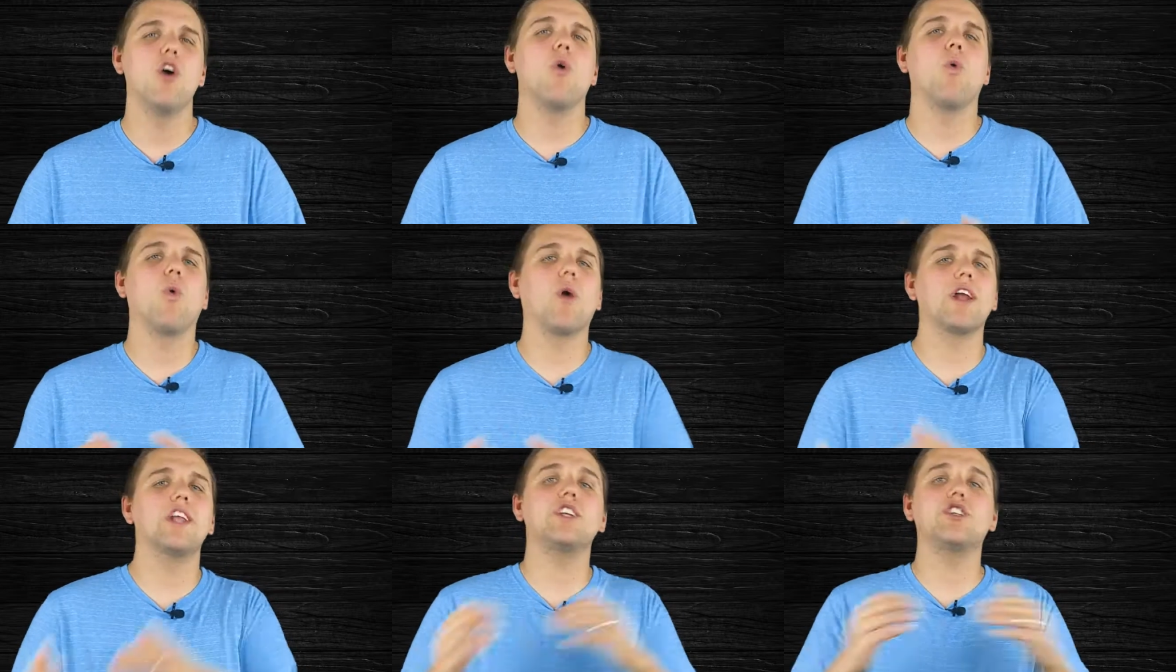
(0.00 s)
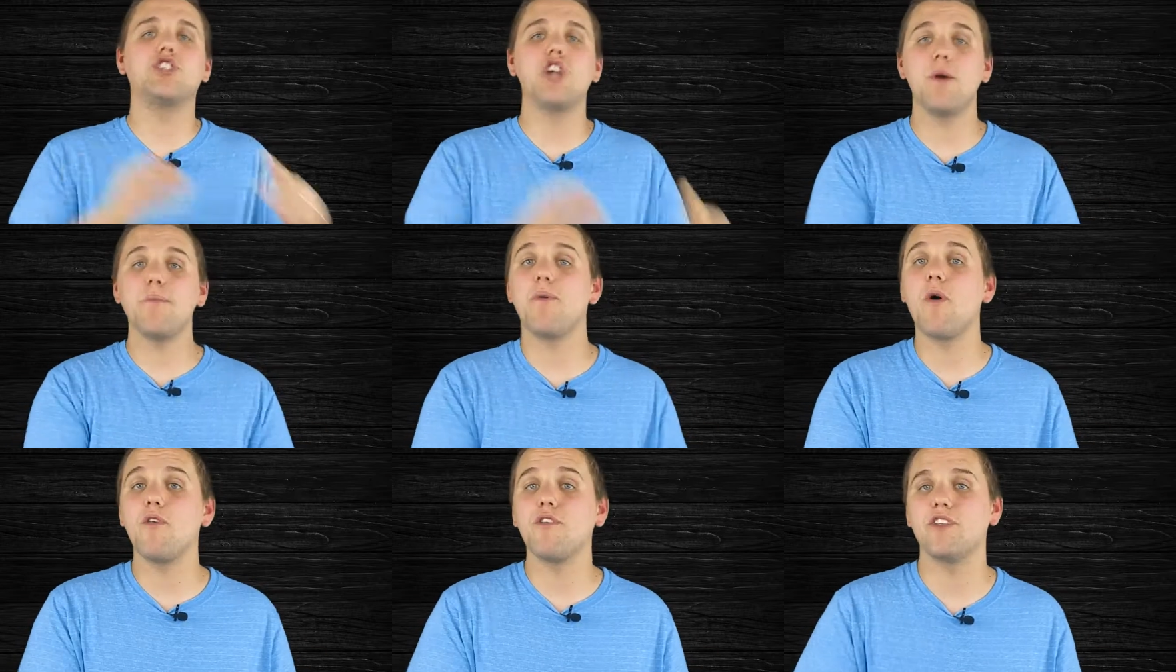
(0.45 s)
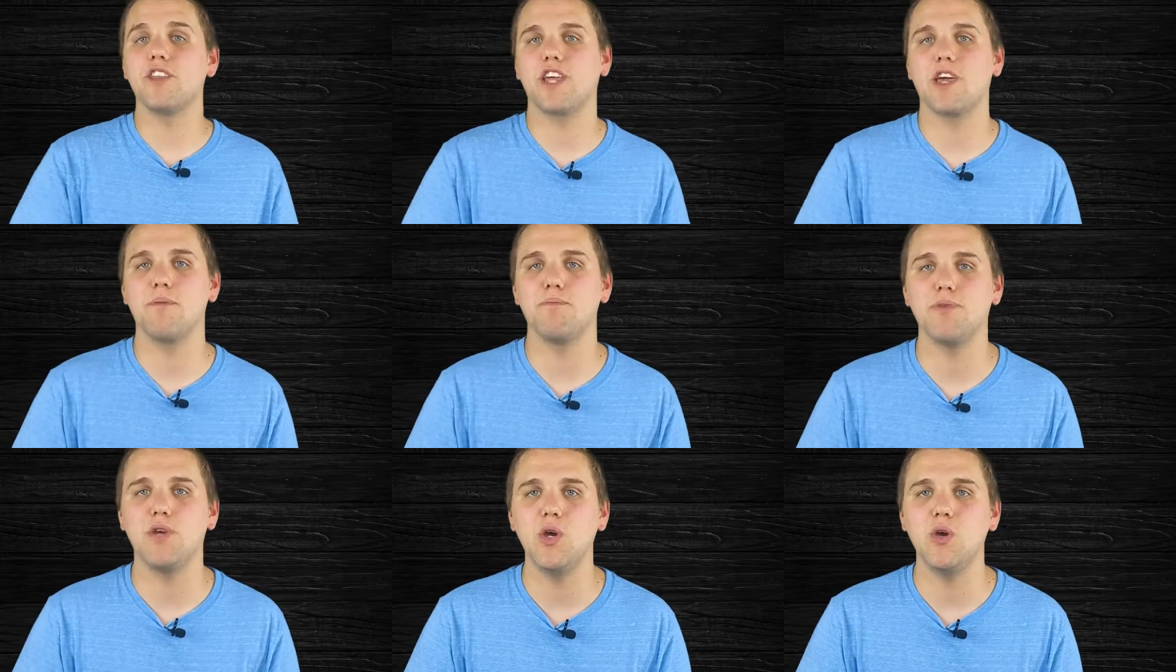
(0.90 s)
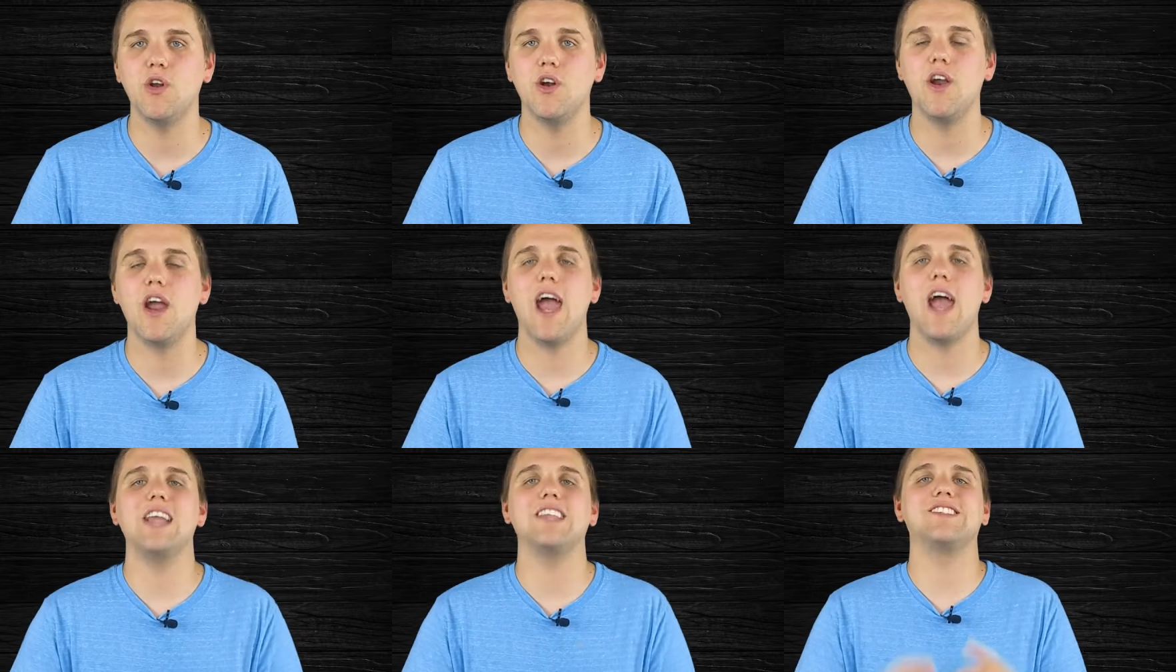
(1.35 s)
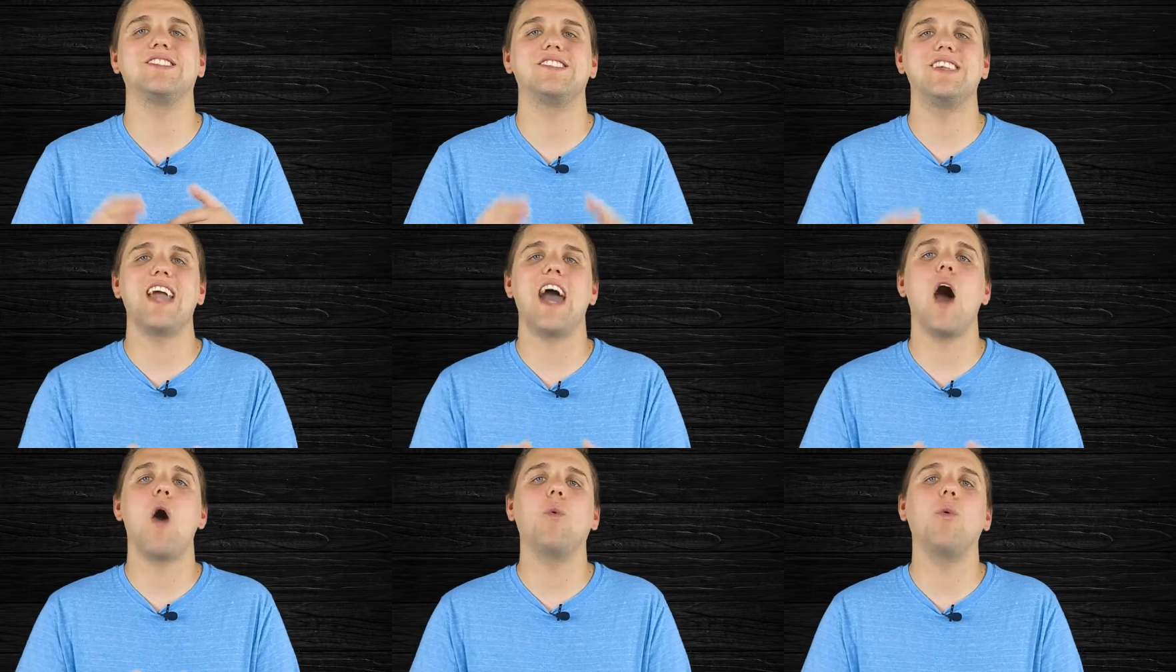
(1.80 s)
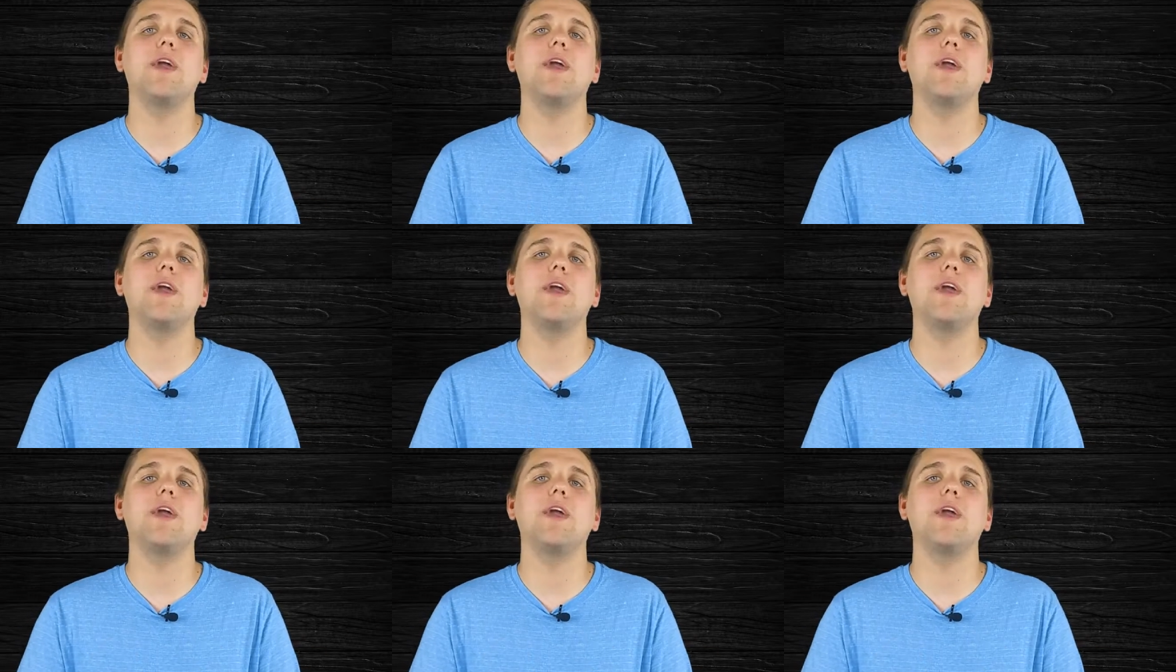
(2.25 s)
we're going to jump over to the computer and see how